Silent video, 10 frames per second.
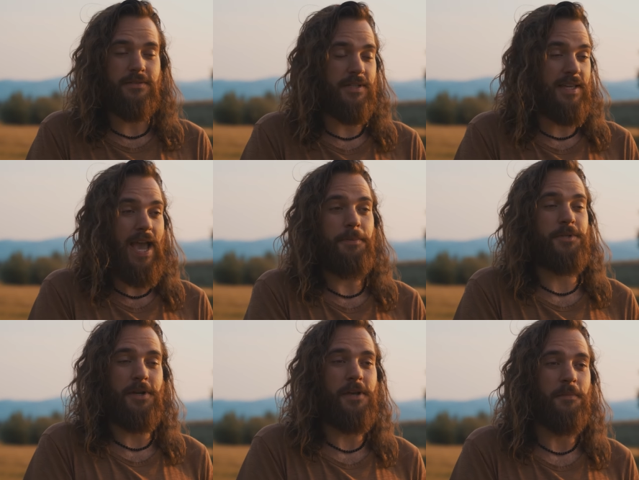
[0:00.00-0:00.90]
to
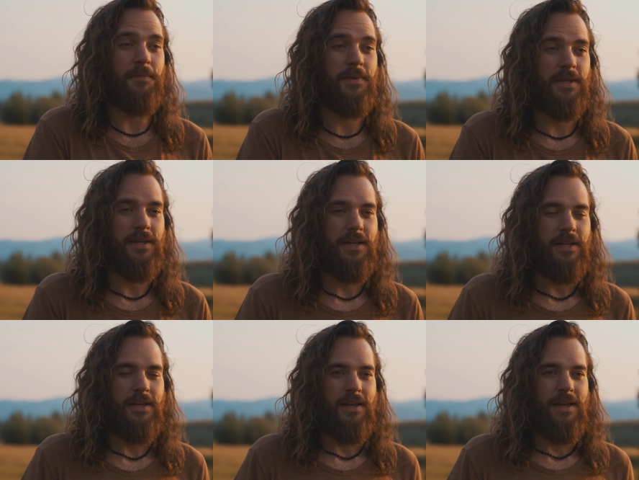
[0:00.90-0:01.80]
capture him.
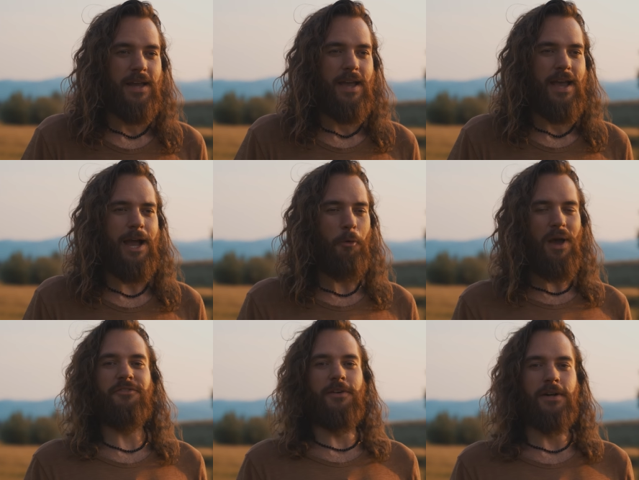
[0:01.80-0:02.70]

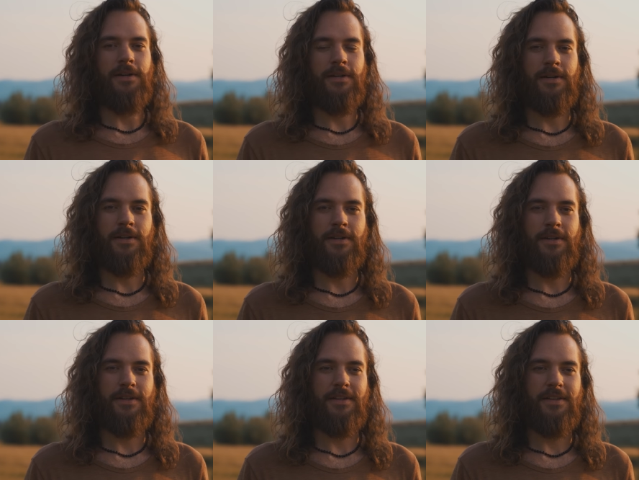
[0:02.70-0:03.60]
However,
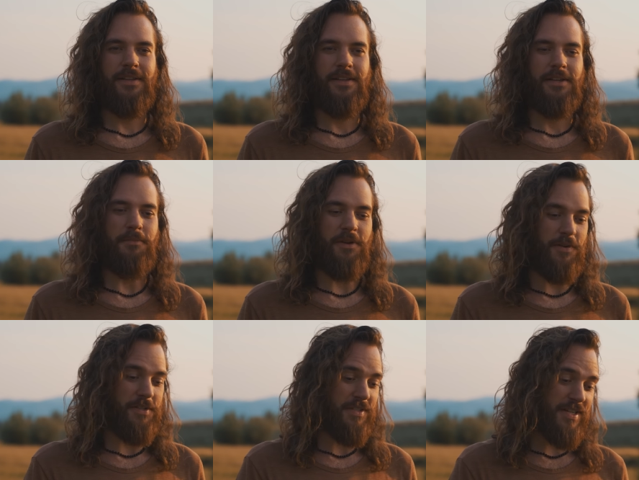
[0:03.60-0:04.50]
my
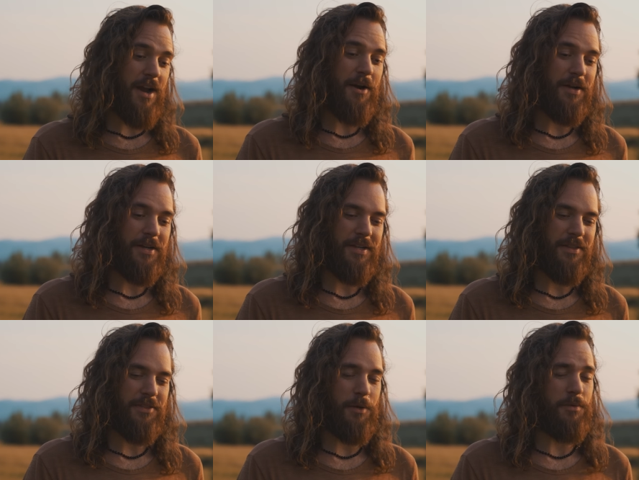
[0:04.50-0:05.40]
friend Sarah
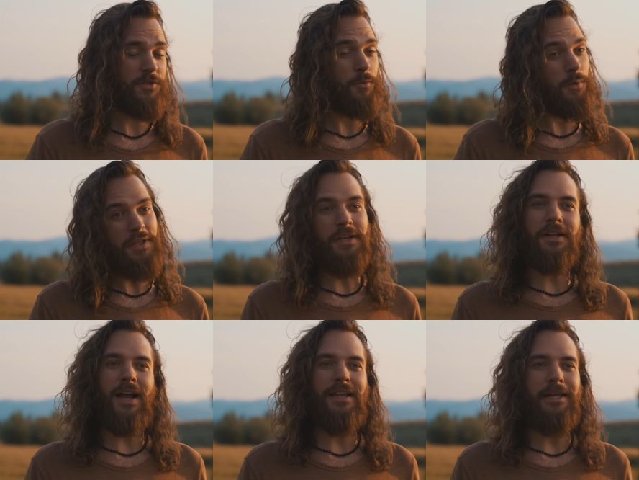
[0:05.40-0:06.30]
thought it was a really good
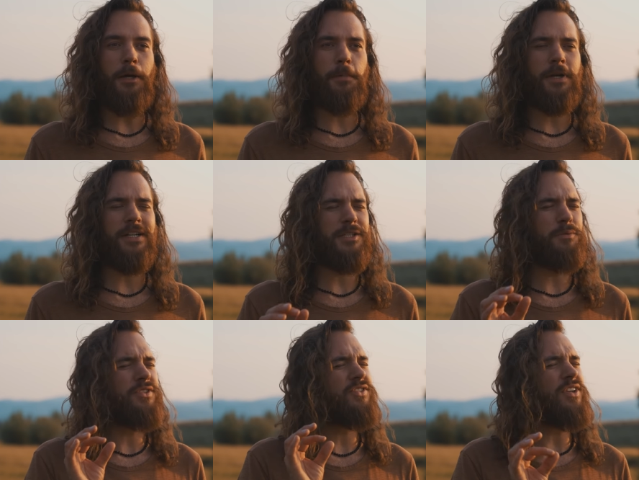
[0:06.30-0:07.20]
idea because he
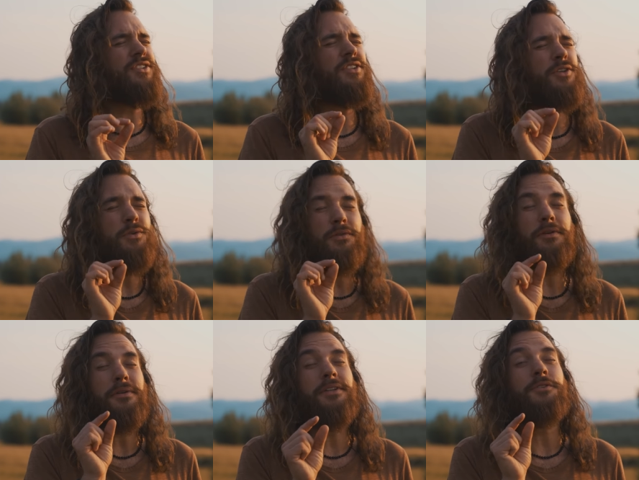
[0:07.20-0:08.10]
was such a cute
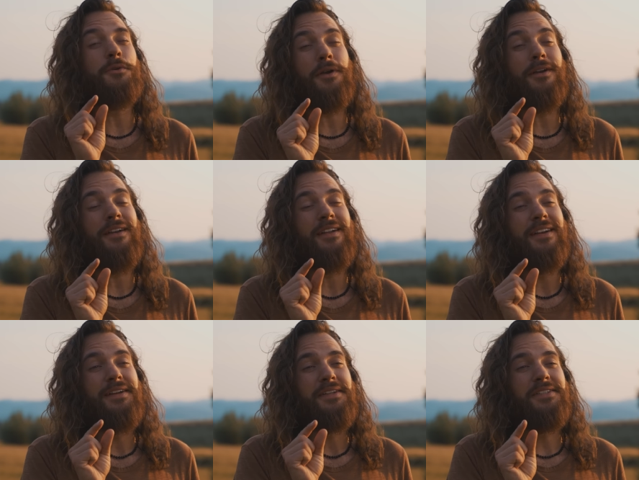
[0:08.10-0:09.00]
little intruder
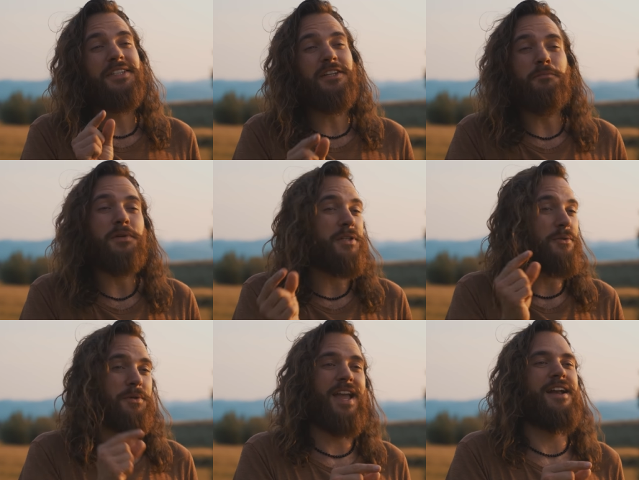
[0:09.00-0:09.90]
to give him a
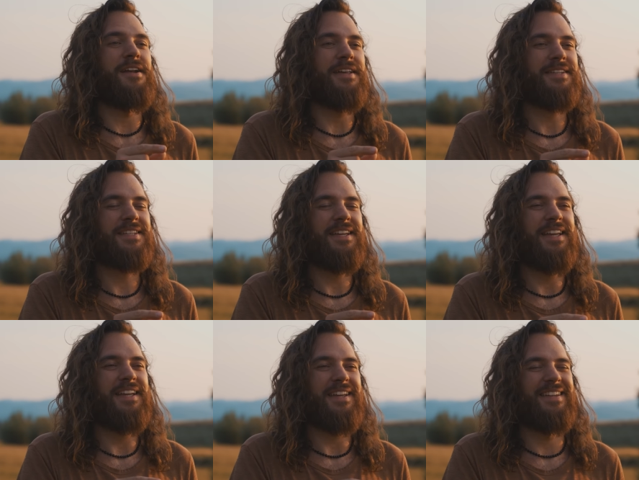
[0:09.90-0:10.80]
little carrot. And